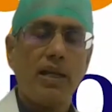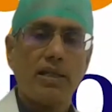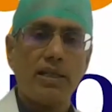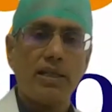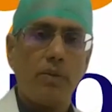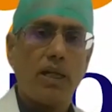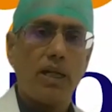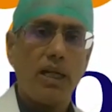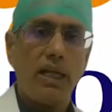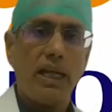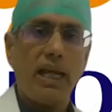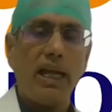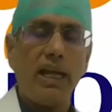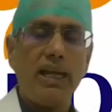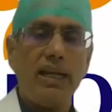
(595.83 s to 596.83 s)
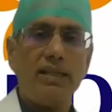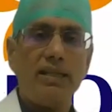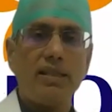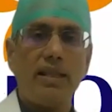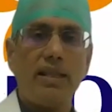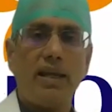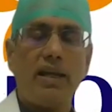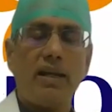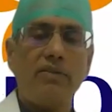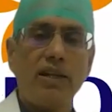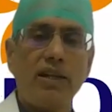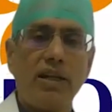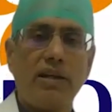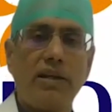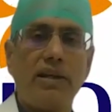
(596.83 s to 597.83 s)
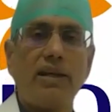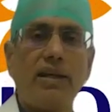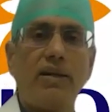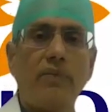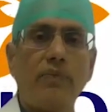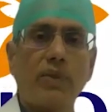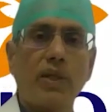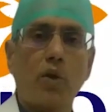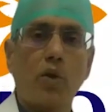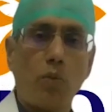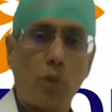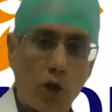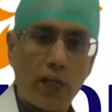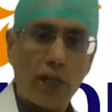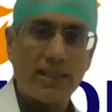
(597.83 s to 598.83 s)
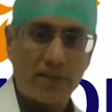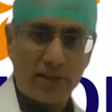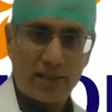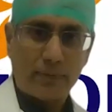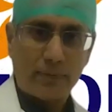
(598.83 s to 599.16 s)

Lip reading: Similarly, AI is there even in robotics.